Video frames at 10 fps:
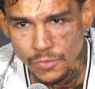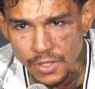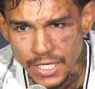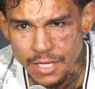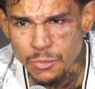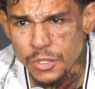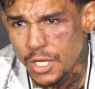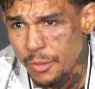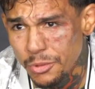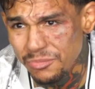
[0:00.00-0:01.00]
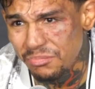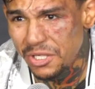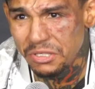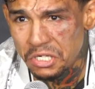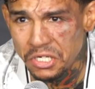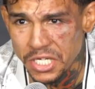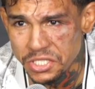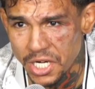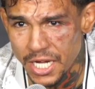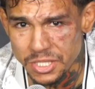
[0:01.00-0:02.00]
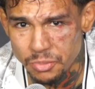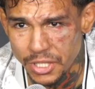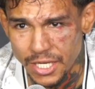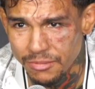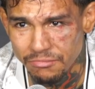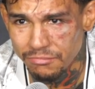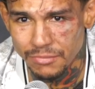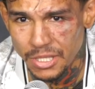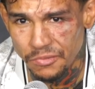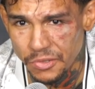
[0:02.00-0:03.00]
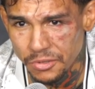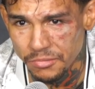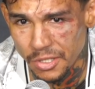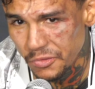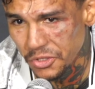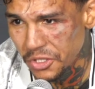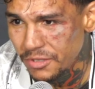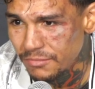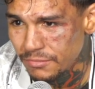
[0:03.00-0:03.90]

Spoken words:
he hit with a couple okay shots, but I feel good.